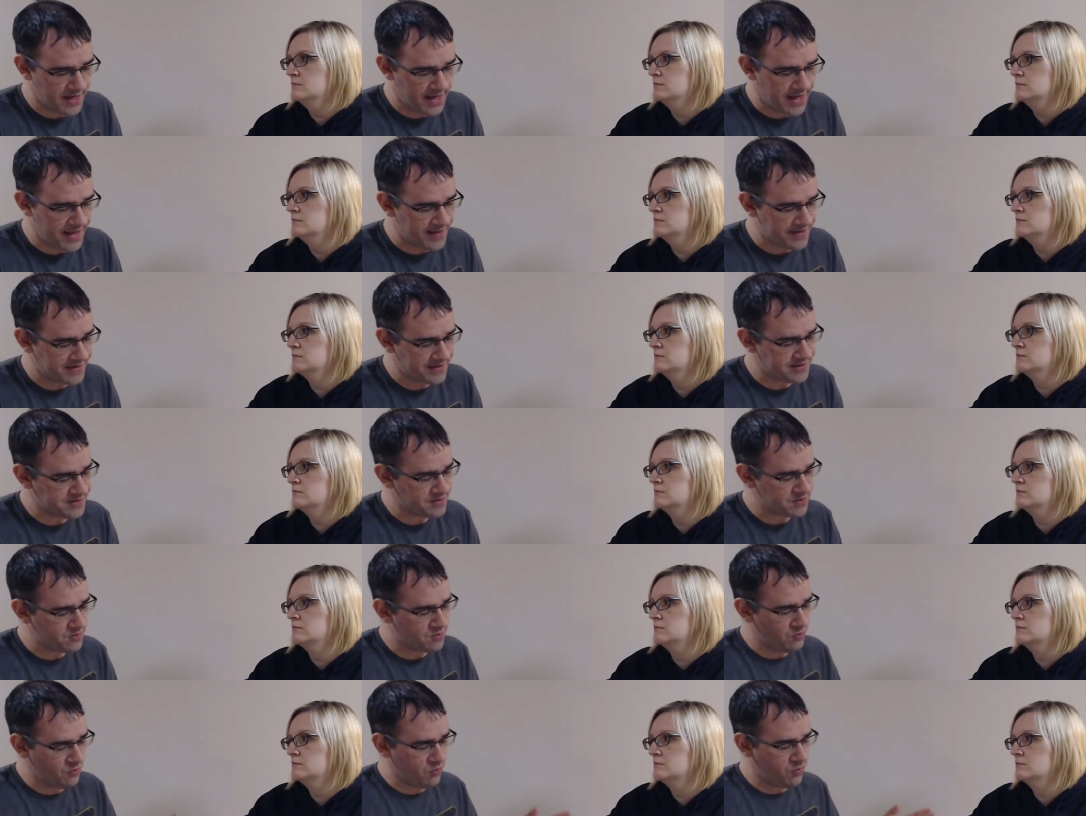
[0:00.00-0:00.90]

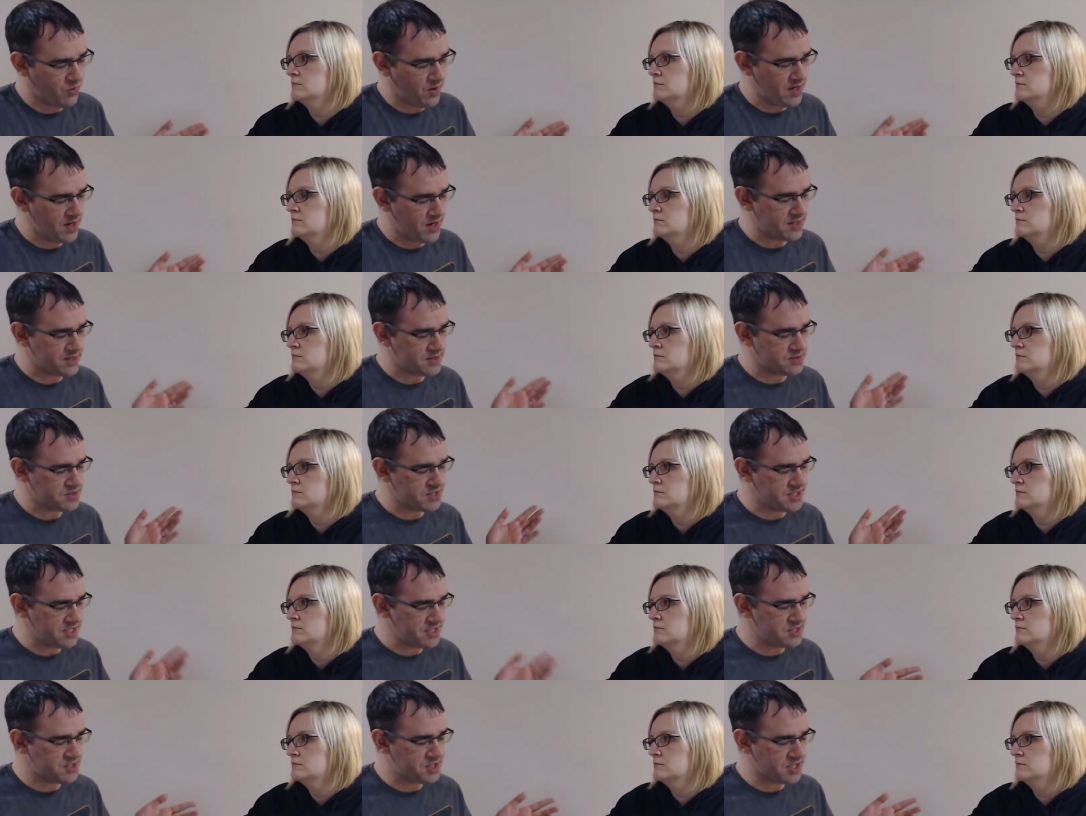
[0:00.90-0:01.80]
Speaker 1: and
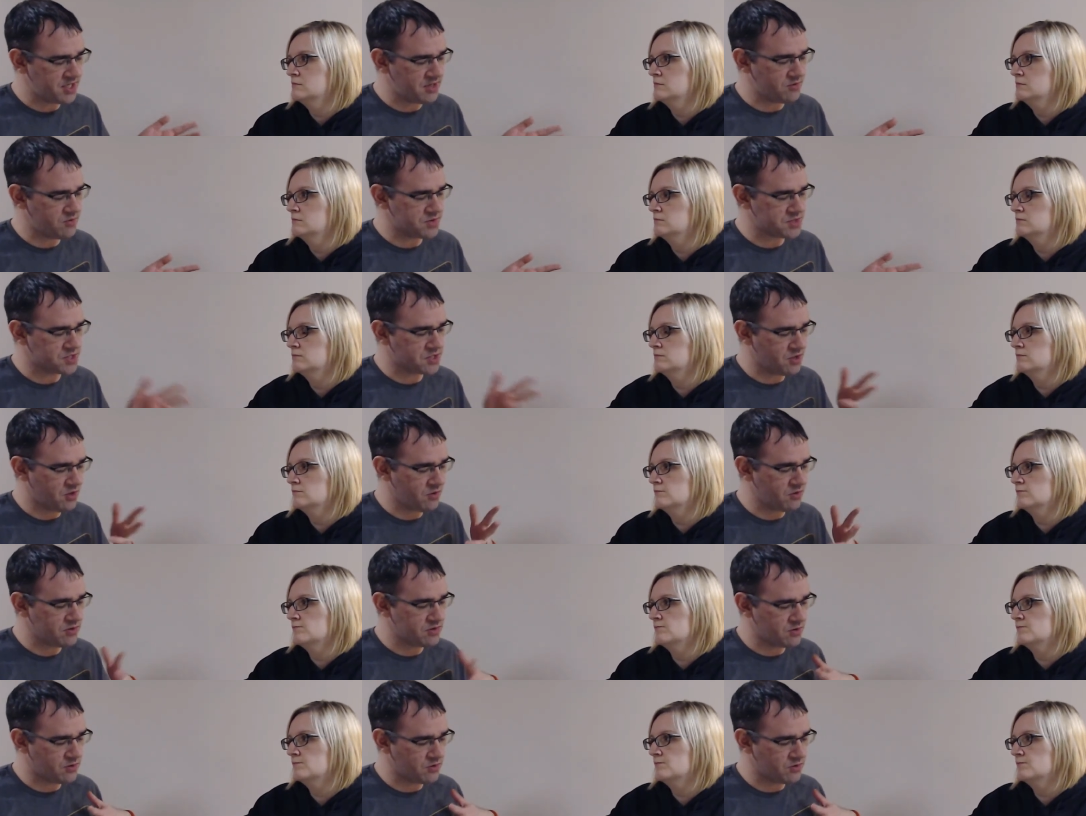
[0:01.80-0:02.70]
and DJ was
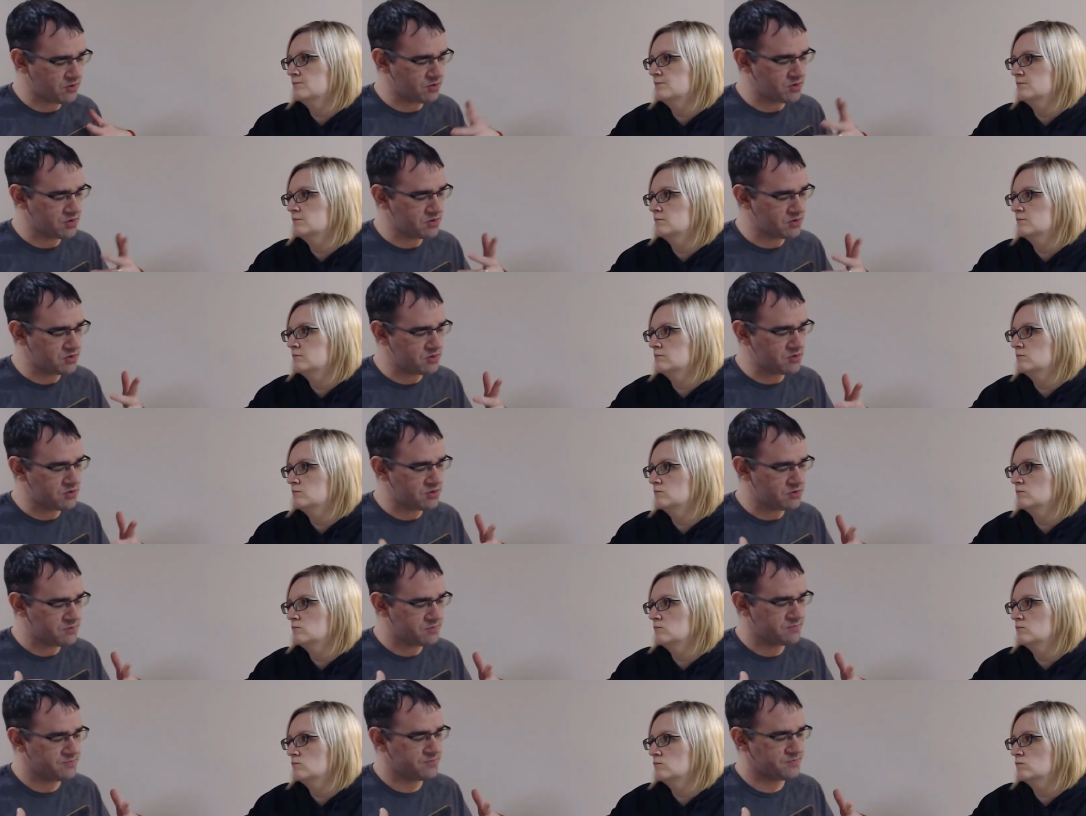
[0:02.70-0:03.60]
going
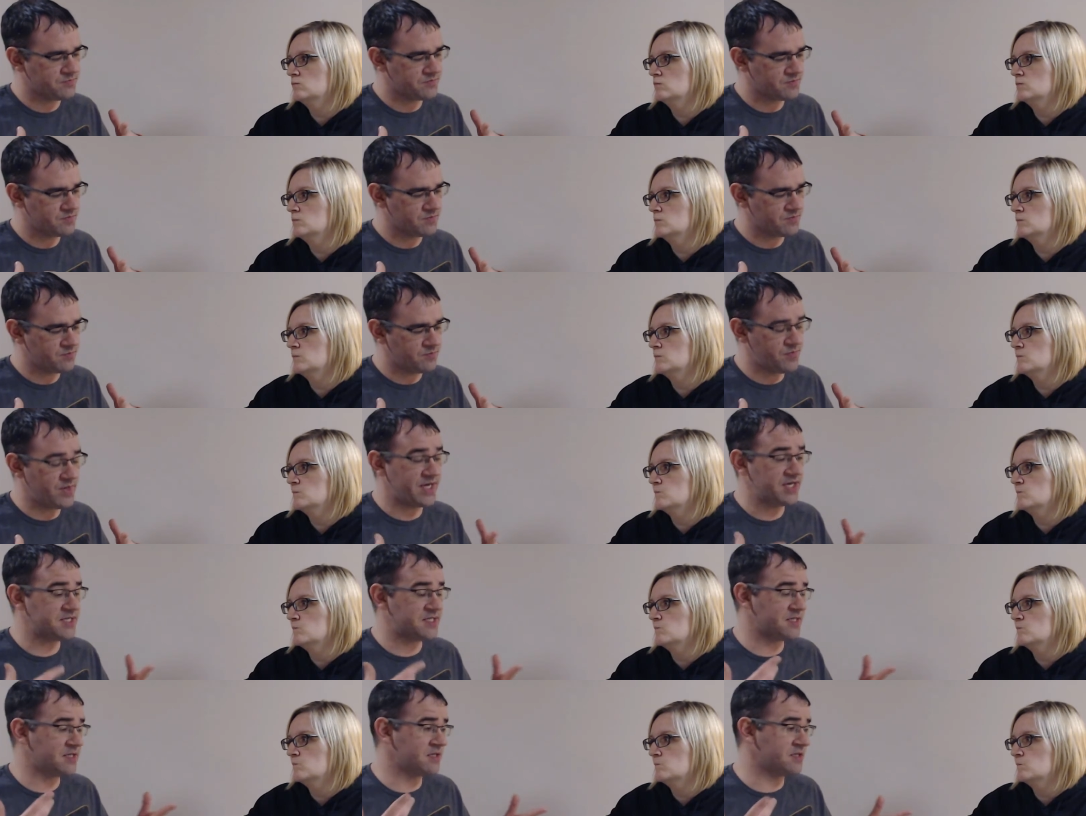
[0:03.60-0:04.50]
through.
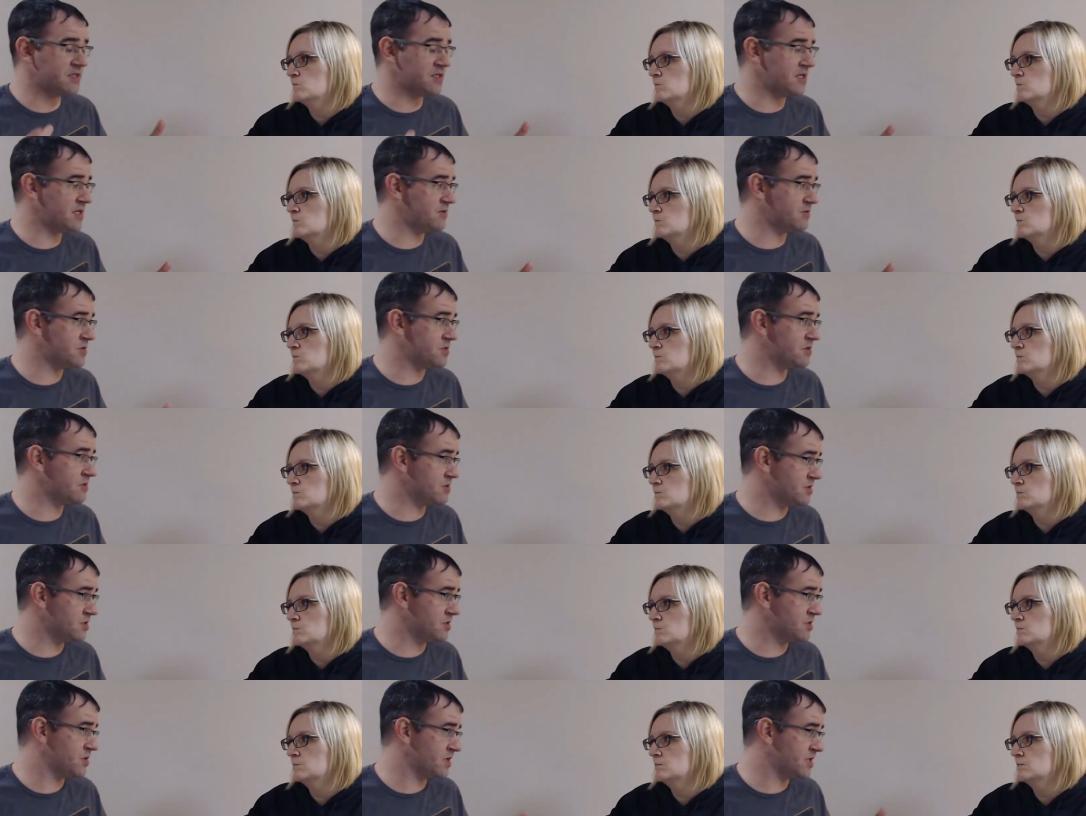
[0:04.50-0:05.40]
Basically, he was tr-
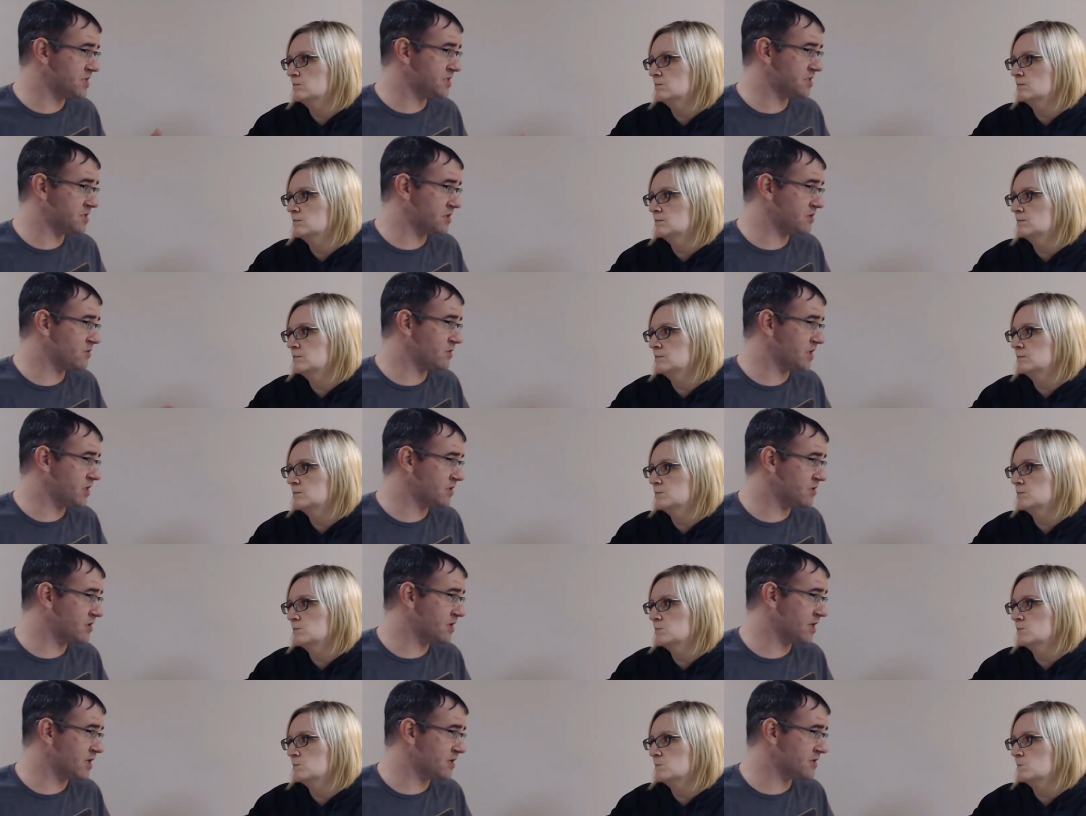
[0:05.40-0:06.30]
just trying to steal what he
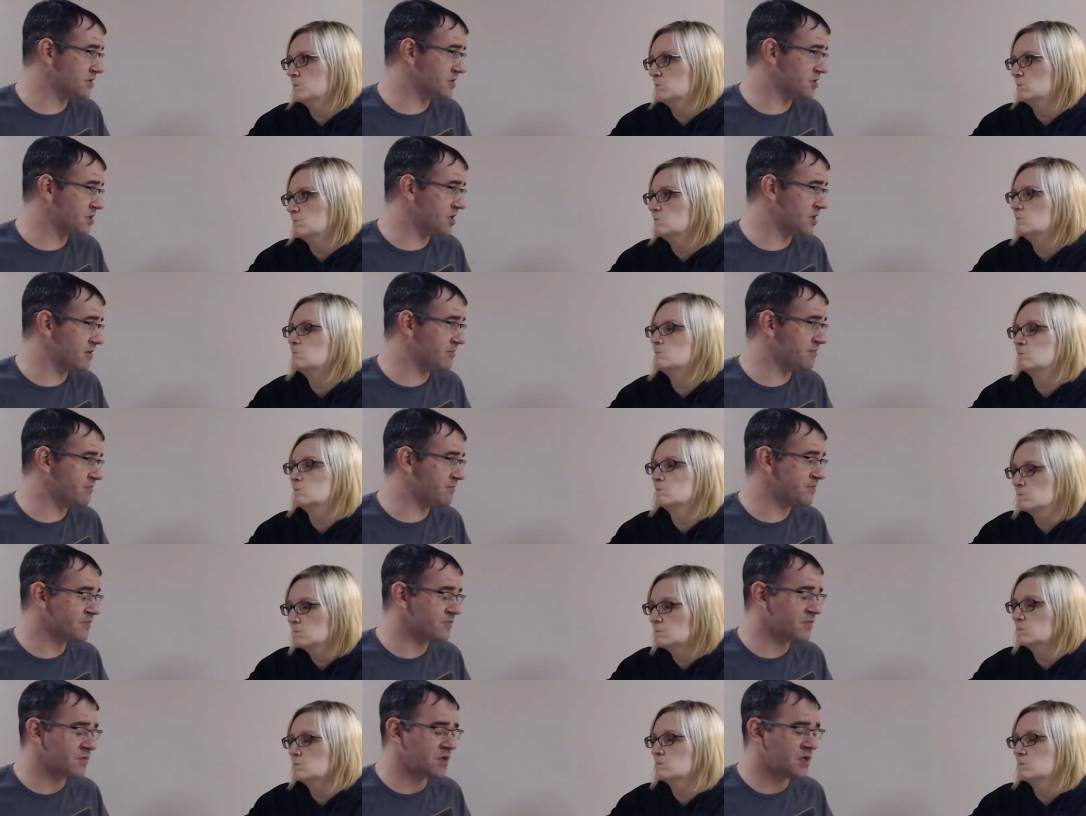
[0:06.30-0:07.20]
could out of the ship,
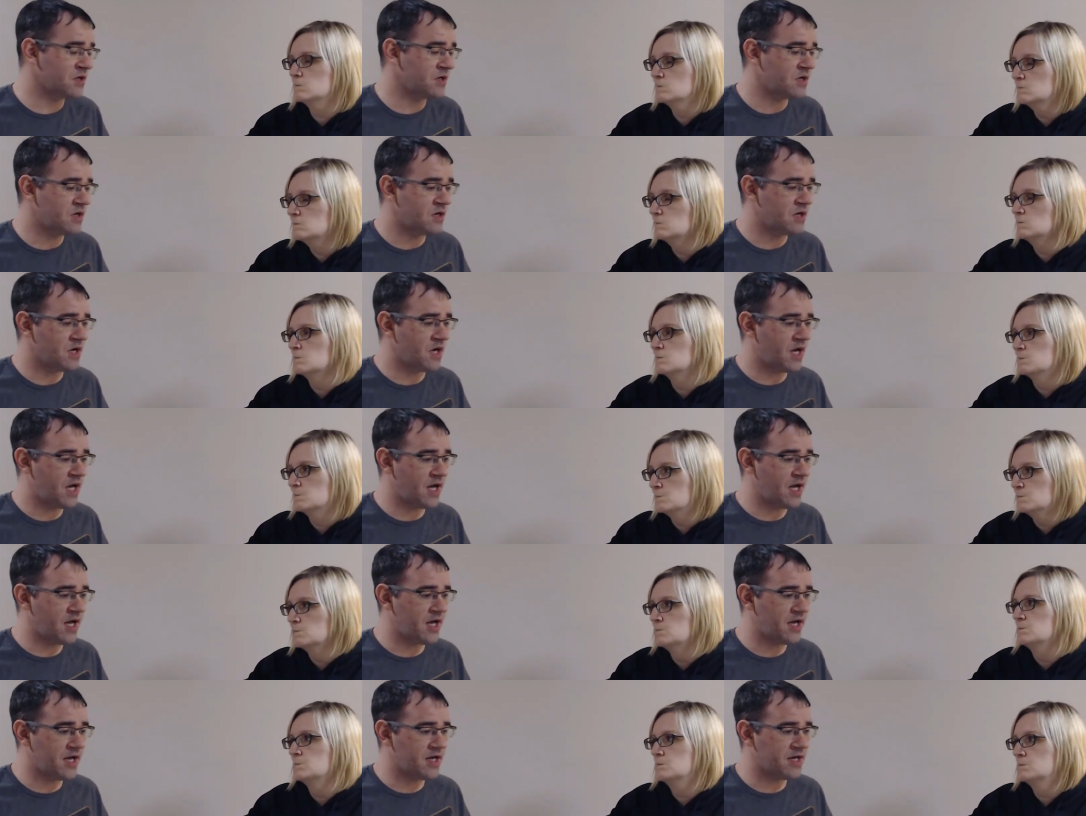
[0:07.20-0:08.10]

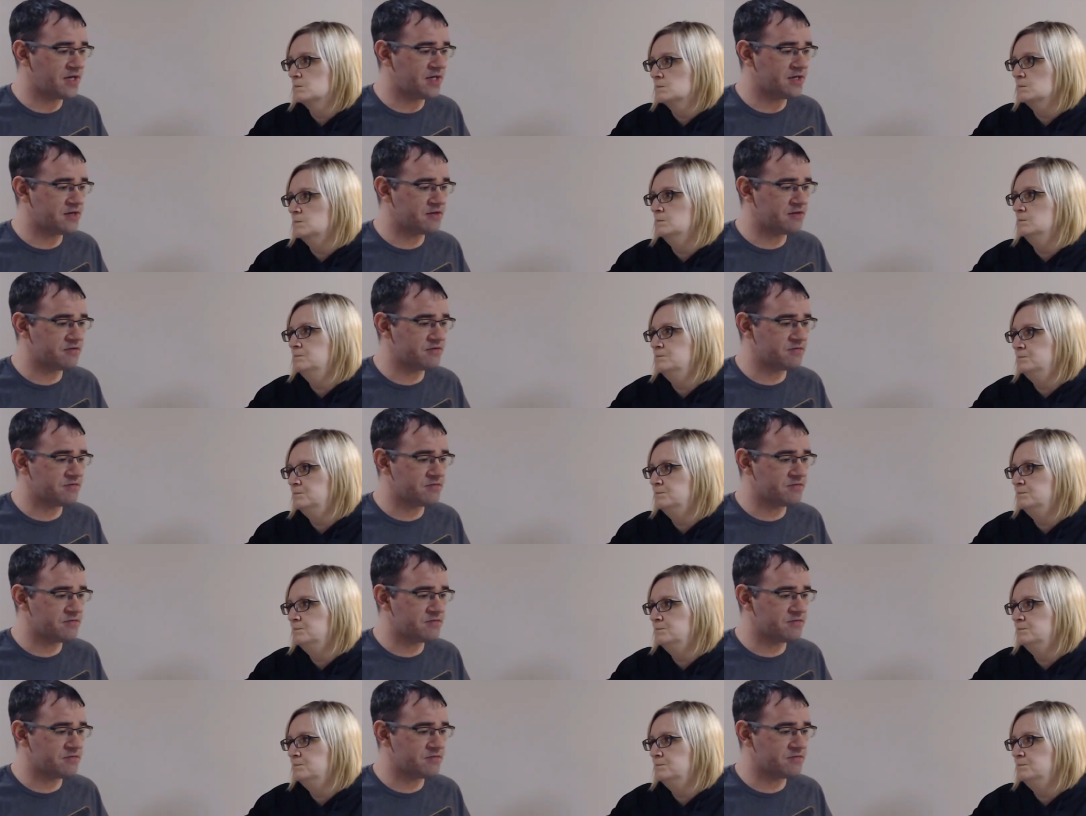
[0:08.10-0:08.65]
and